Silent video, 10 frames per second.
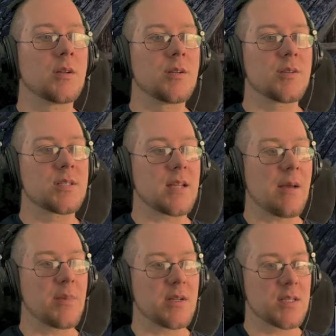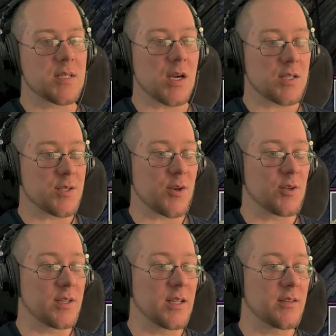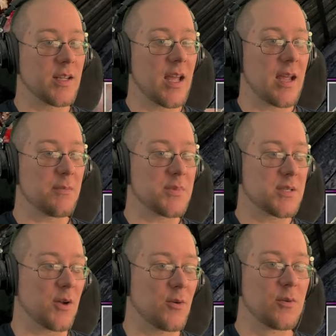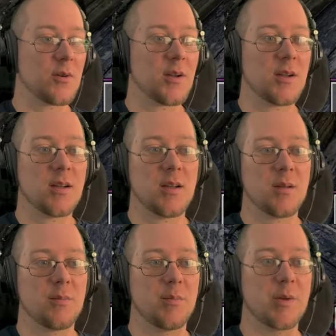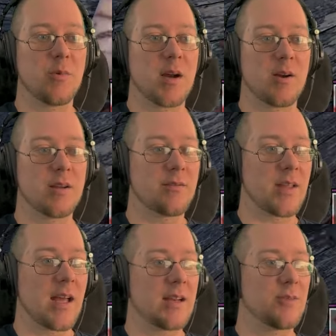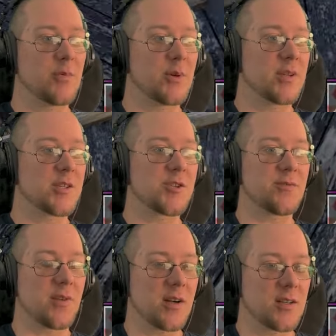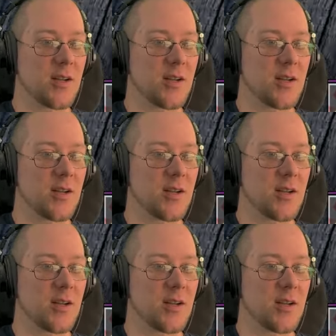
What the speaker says: Your stamina sucks early in the game, so be wary of that. It will get you fucked